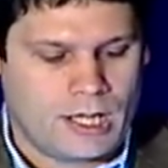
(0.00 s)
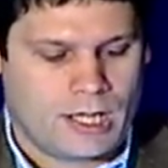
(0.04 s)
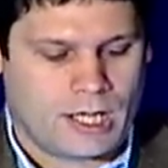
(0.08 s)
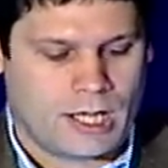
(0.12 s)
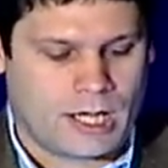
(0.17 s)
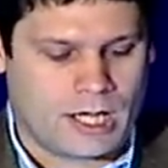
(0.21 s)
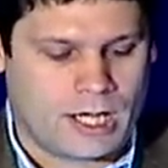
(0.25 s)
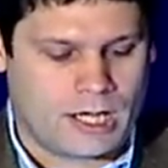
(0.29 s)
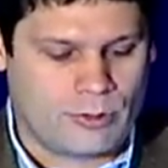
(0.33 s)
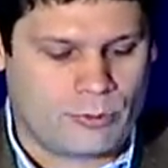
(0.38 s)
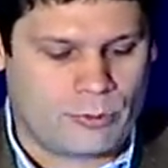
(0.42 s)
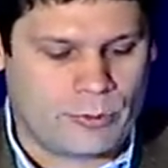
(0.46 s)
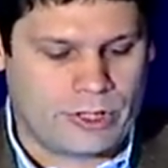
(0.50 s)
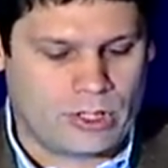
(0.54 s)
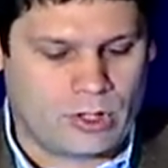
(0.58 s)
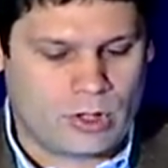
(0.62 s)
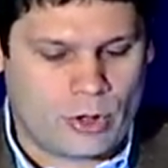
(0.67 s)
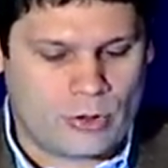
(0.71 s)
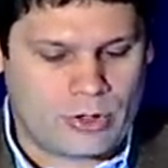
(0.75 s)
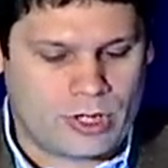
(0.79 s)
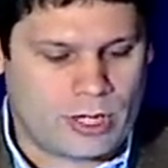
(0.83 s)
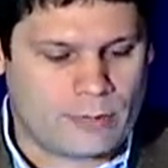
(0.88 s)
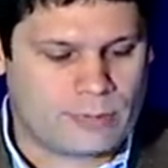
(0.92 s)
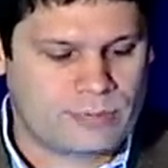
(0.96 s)
uh, we
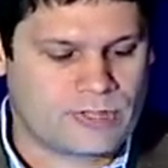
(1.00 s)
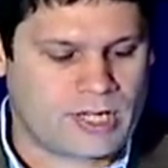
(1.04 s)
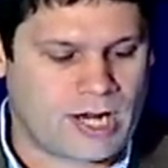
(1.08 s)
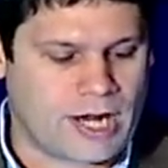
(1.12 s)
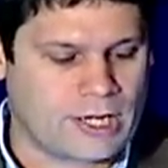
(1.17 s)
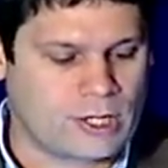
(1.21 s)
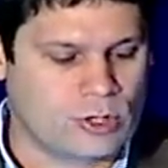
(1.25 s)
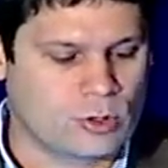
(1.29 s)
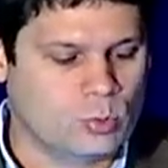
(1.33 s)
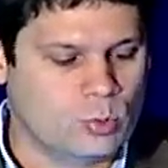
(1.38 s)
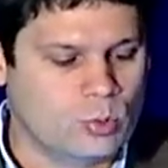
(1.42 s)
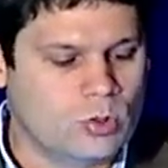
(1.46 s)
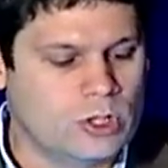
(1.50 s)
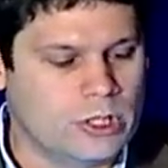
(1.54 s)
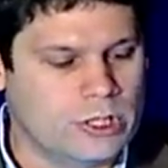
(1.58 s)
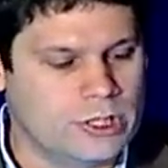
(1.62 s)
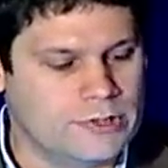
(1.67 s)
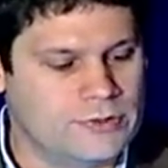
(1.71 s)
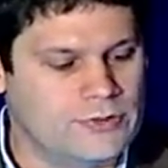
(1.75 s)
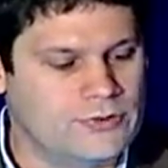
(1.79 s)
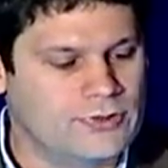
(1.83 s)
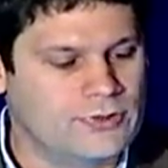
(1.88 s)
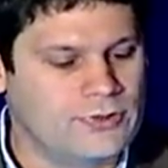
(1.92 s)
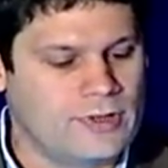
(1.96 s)
load up Tiger
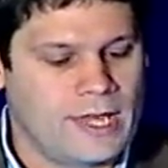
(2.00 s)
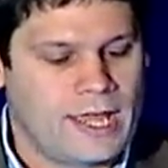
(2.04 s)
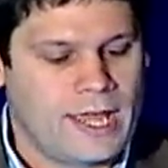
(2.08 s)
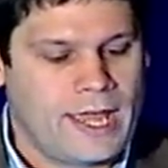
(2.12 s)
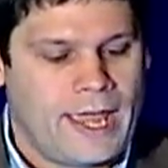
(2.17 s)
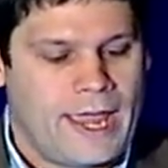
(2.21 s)
Woods,